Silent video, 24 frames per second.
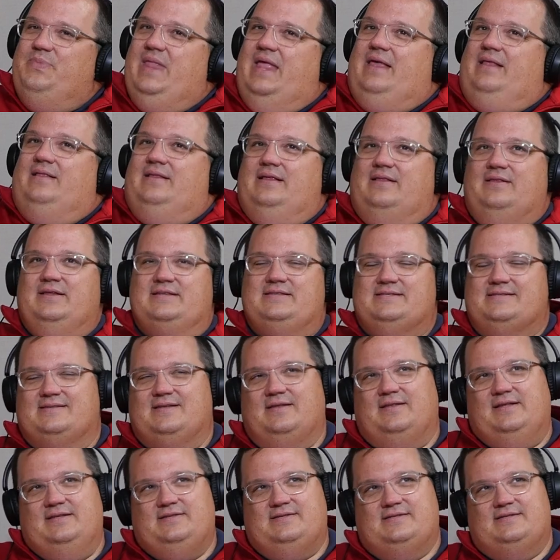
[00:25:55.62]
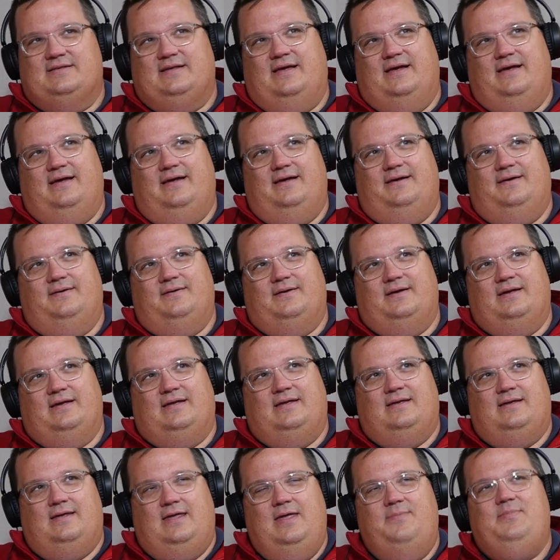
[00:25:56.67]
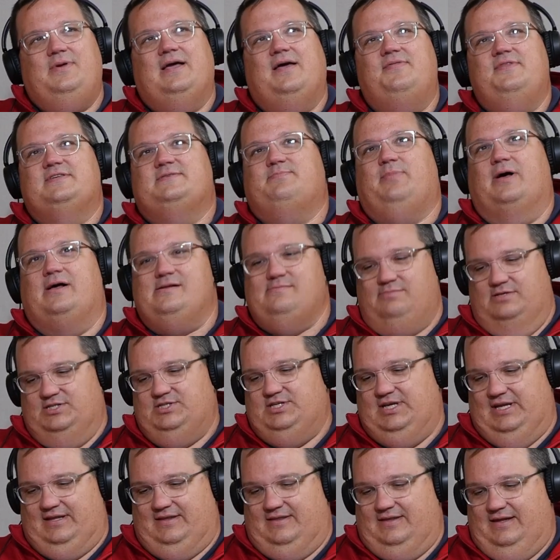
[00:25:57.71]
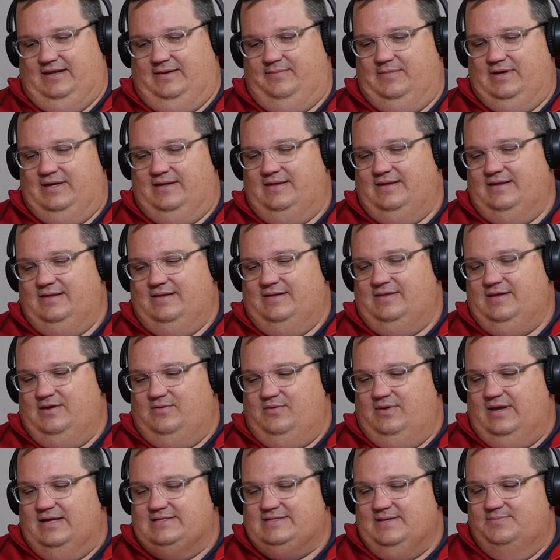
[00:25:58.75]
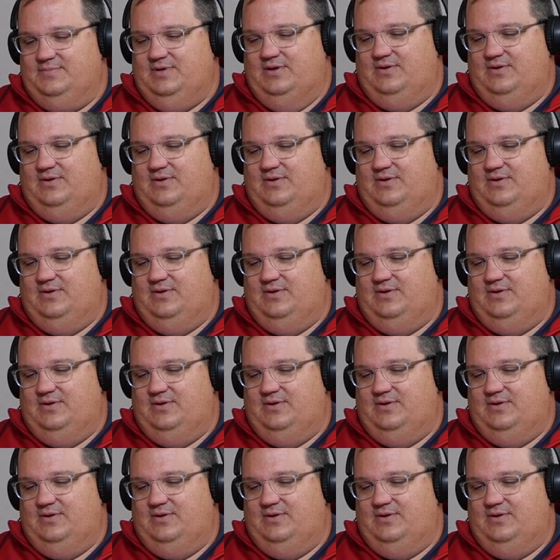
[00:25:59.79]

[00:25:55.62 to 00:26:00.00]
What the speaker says: let's keeping on this publishing theme. I think we got something